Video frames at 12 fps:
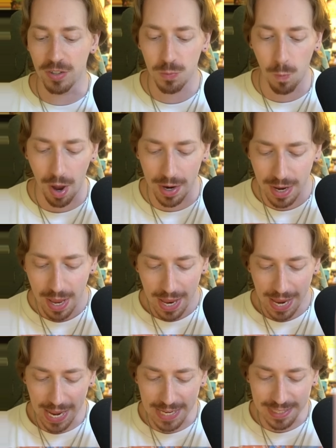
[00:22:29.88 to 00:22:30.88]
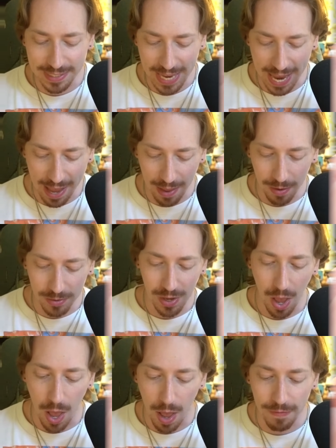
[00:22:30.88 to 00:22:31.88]
one is Tales
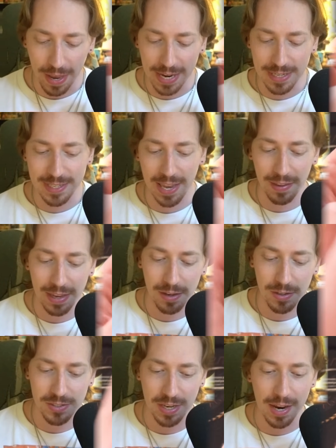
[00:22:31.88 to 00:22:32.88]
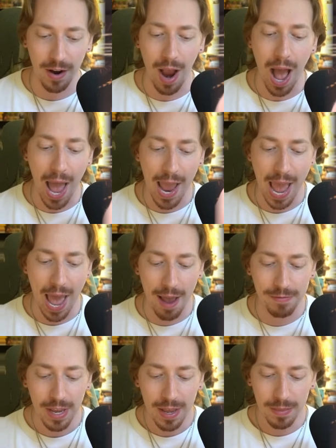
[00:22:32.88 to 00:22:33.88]
of Exilia. You'll see here, I
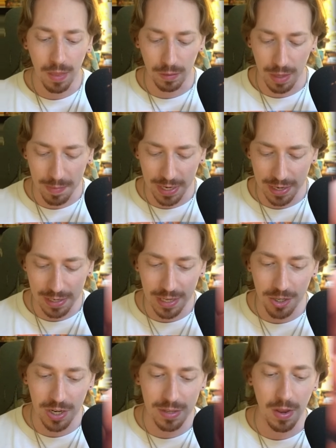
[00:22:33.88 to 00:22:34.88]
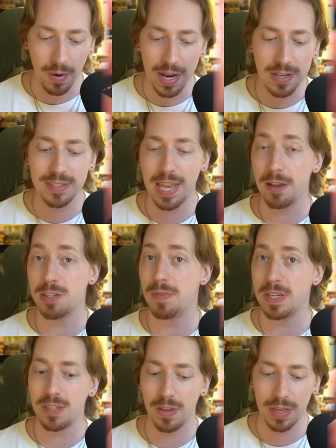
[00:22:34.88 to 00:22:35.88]
have the limited edition. There is Tales of
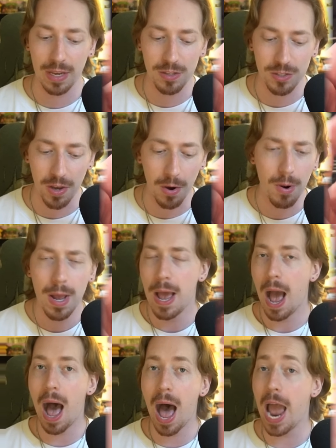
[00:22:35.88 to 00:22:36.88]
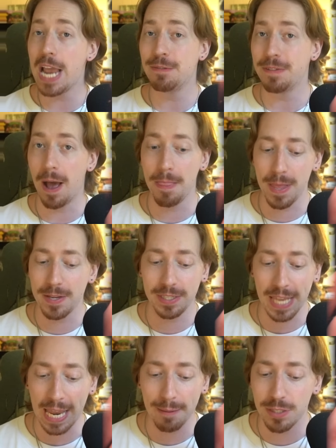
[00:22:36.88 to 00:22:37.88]
Exilia 2. I found this
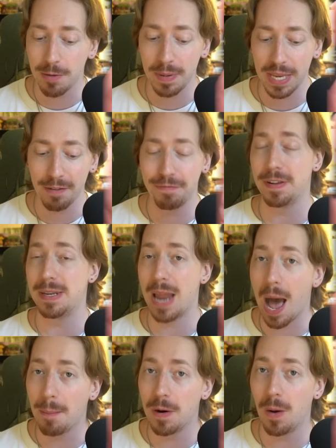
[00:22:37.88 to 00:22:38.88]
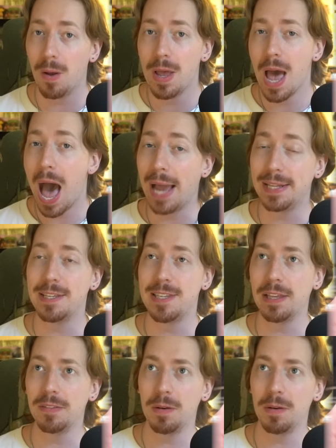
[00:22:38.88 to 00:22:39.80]
game to be phenomenal. I distinctly